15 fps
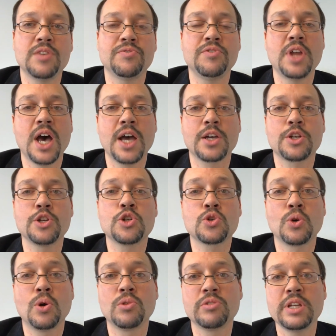if not
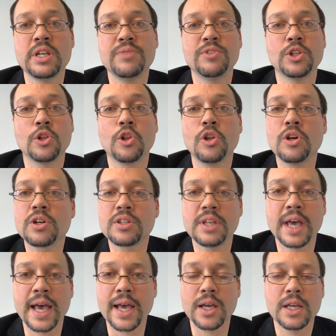controlled or even looked
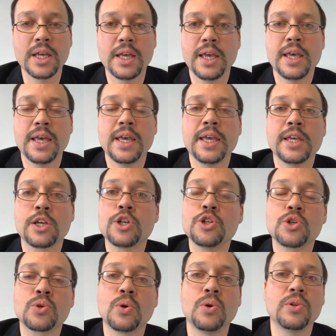at and
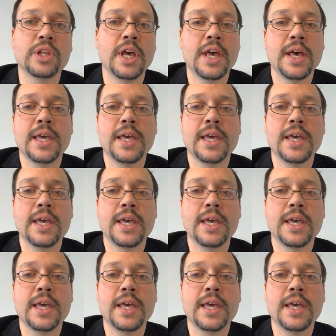controlled,